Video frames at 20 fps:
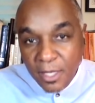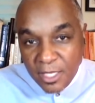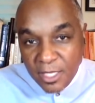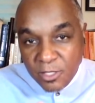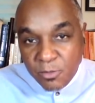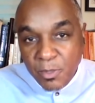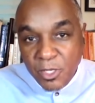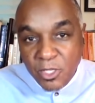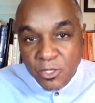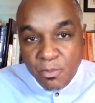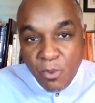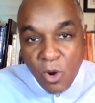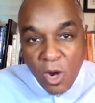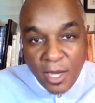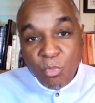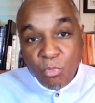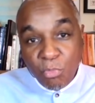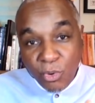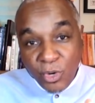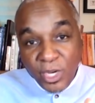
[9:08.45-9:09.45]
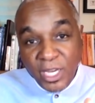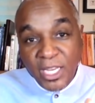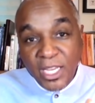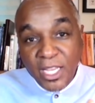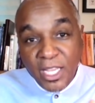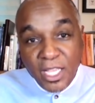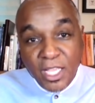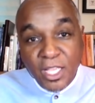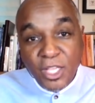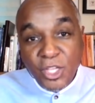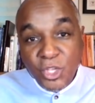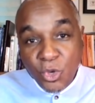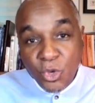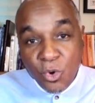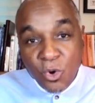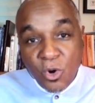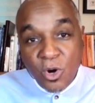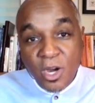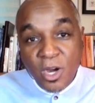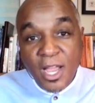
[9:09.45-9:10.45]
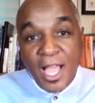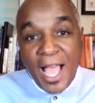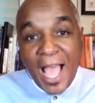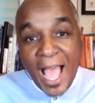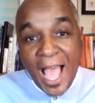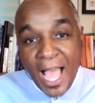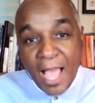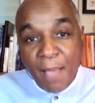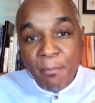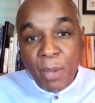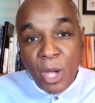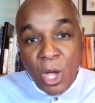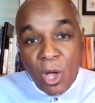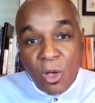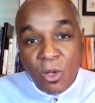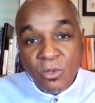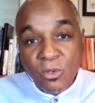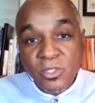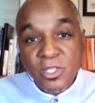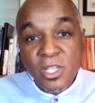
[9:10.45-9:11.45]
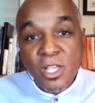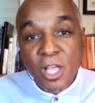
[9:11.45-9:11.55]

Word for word: Let's be smart. Bring your eyeballs